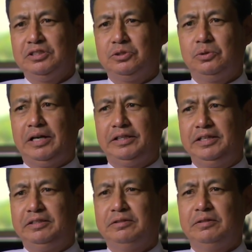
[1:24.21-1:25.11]
So I
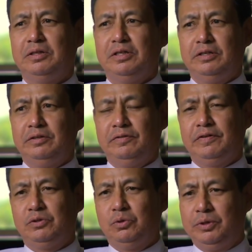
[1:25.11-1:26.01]
think
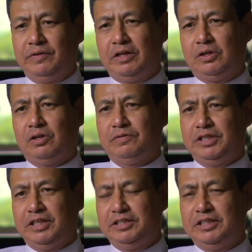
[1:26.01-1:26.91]
even though we have a lot of
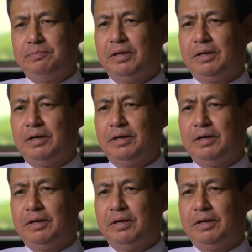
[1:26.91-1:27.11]
challenges,